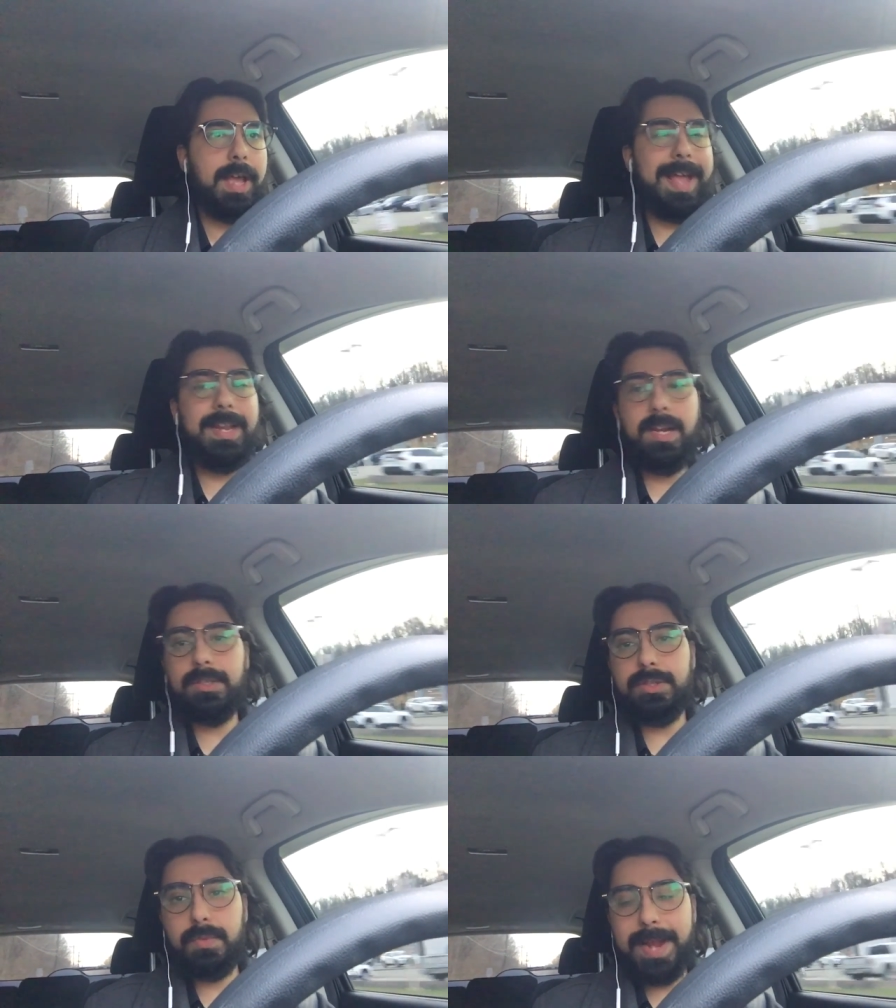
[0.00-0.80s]
And
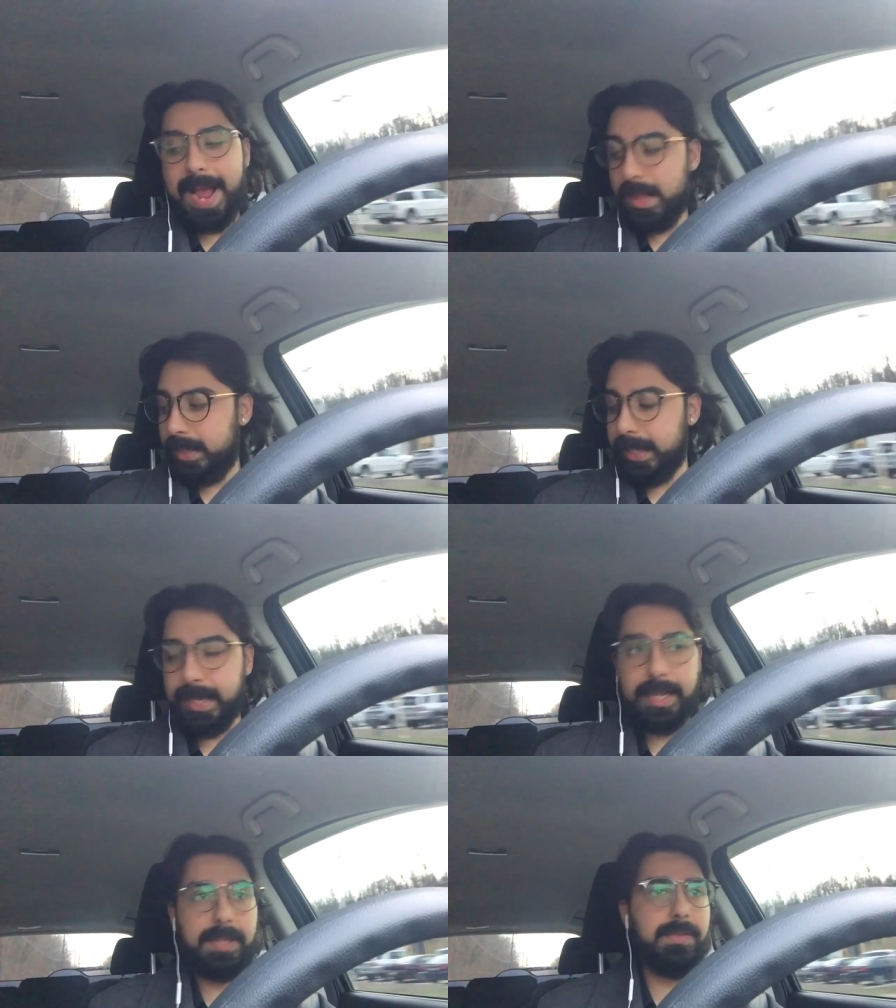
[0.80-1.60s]
here's the reality,
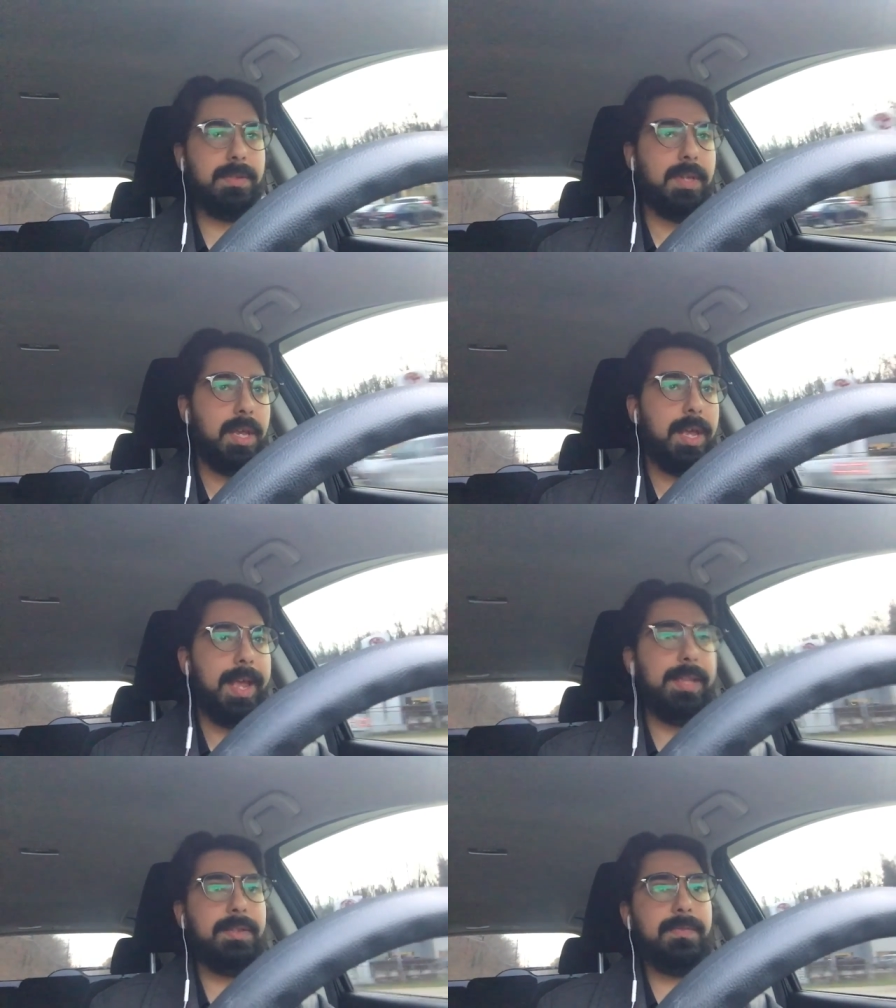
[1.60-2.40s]
kids,
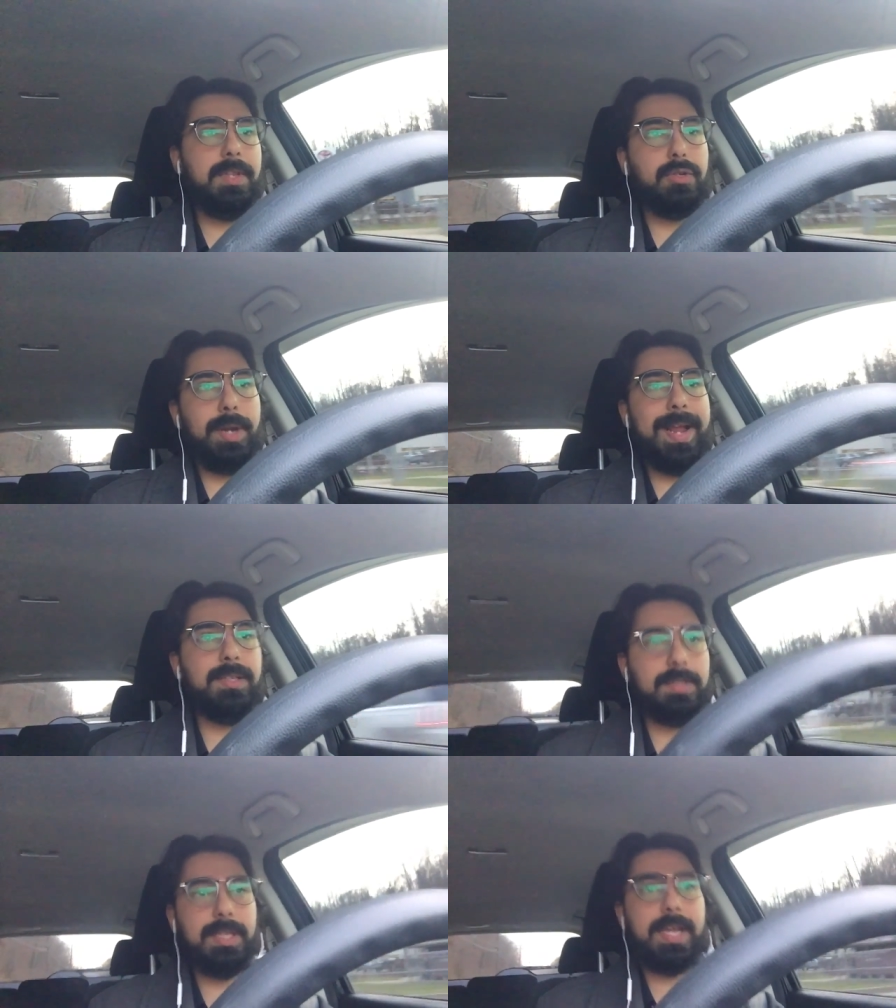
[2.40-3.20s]
is if the
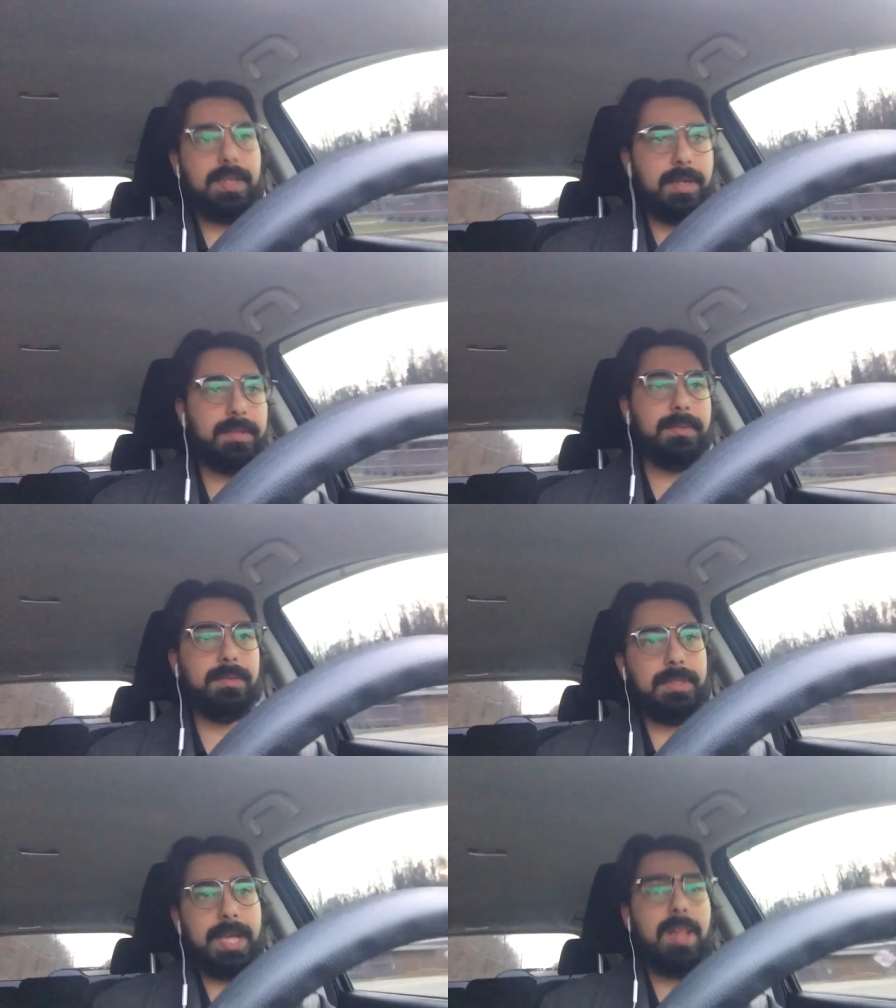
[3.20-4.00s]
trans league
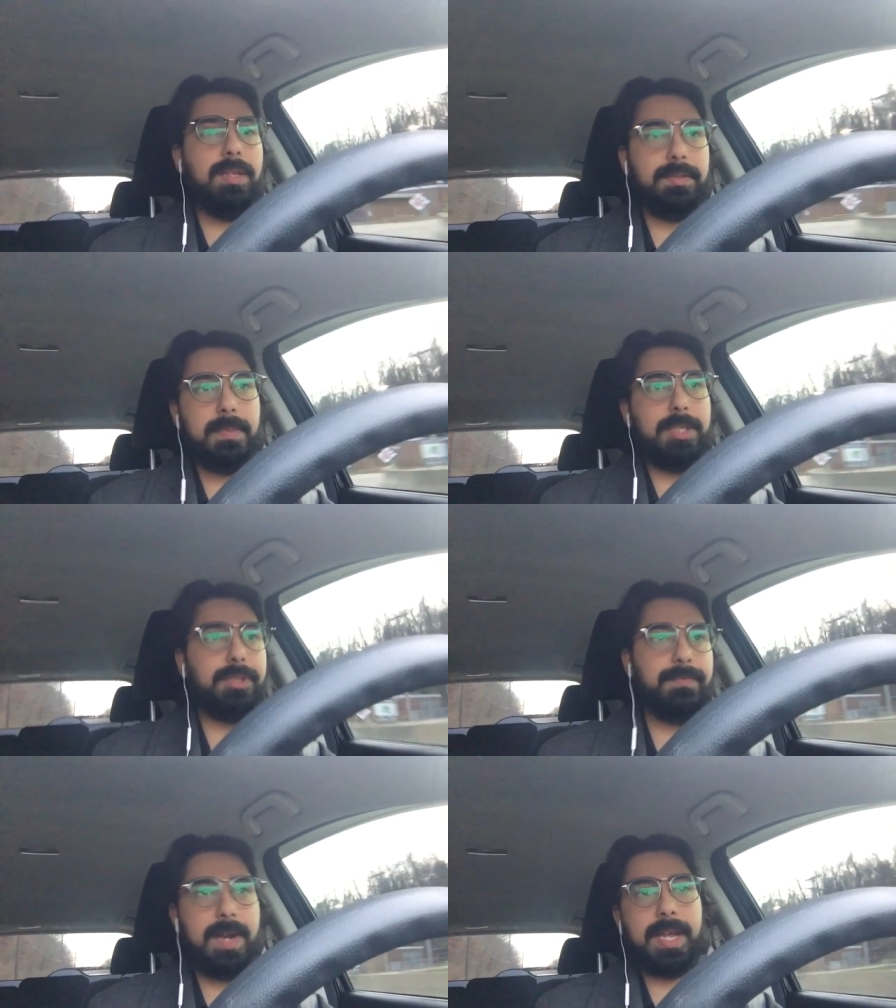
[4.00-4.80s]
doesn't sell as
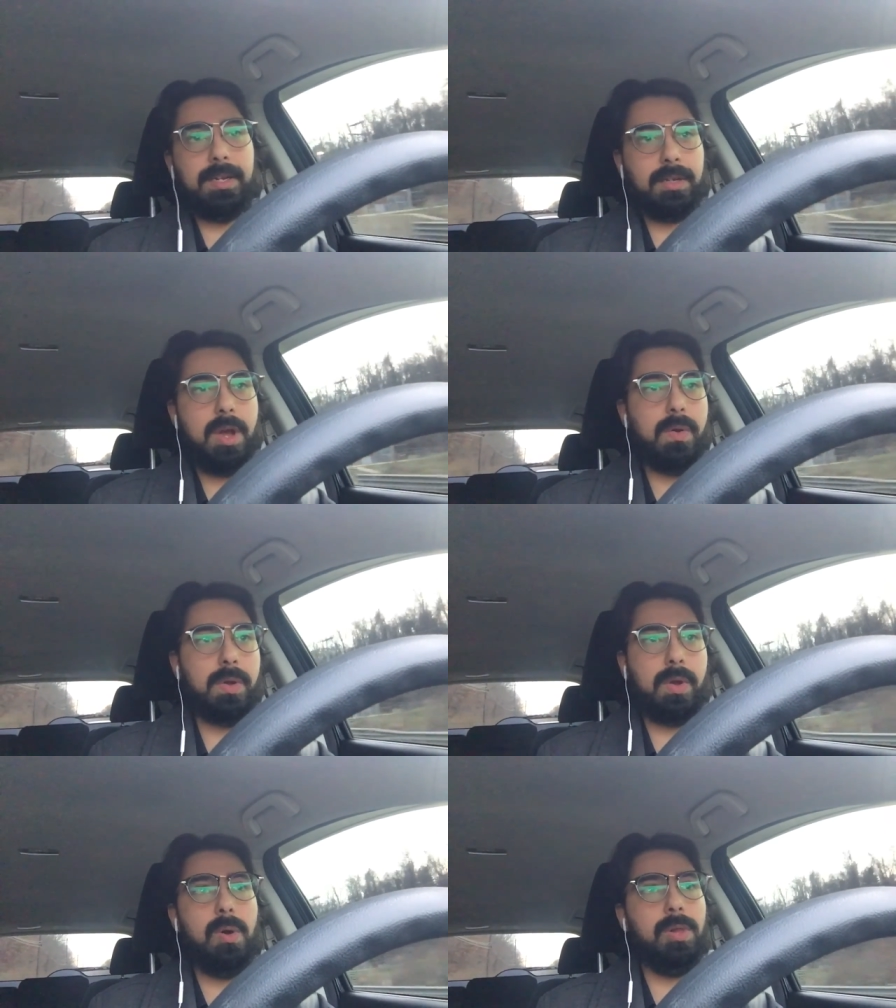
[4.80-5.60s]
much fucking
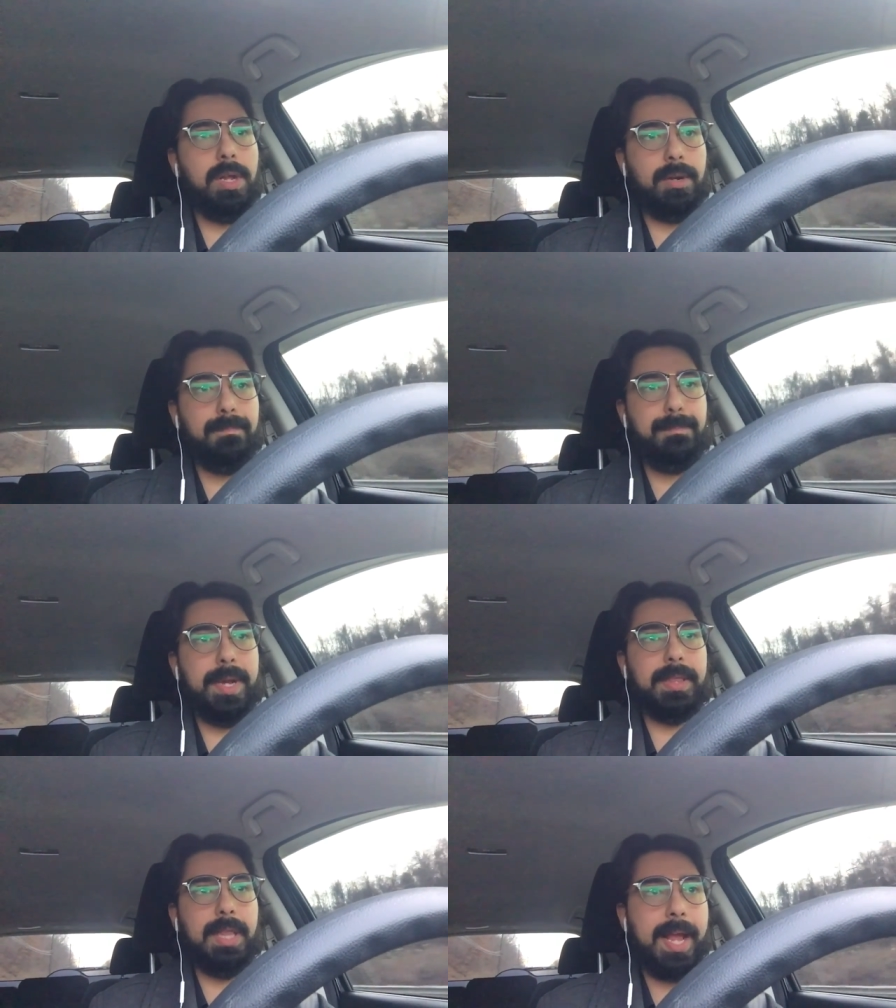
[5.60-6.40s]
Coca-Cola or
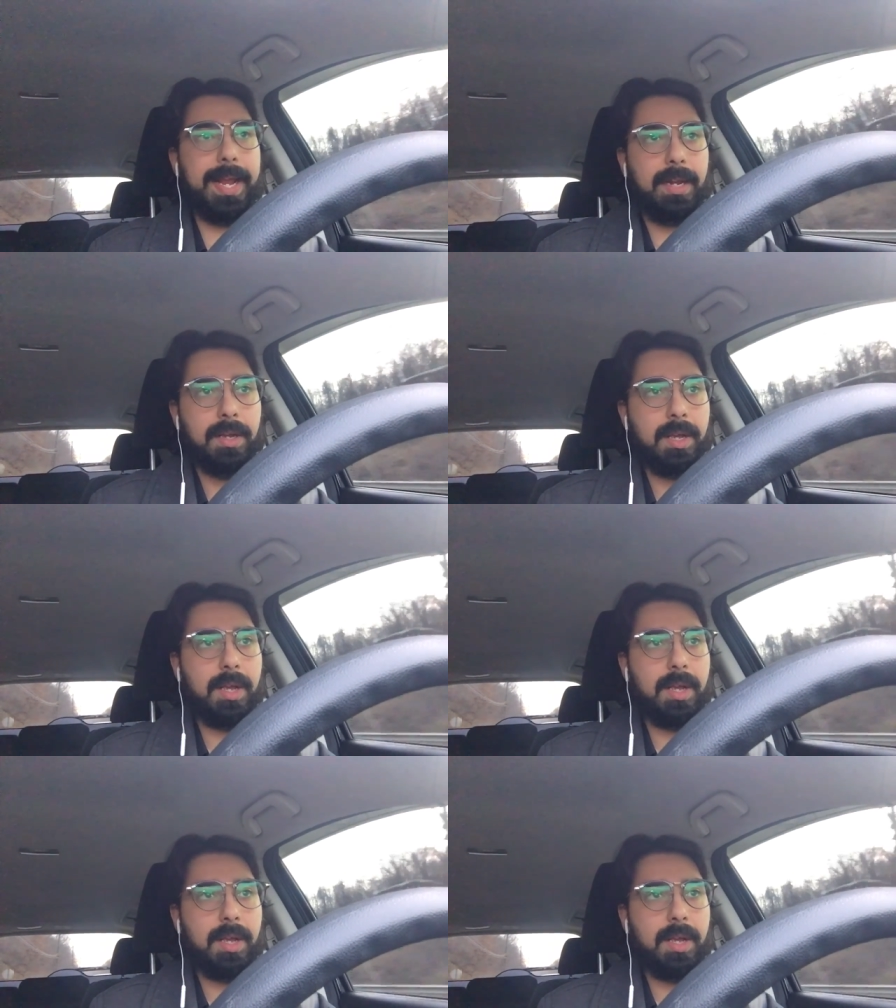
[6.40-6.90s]
Bud Light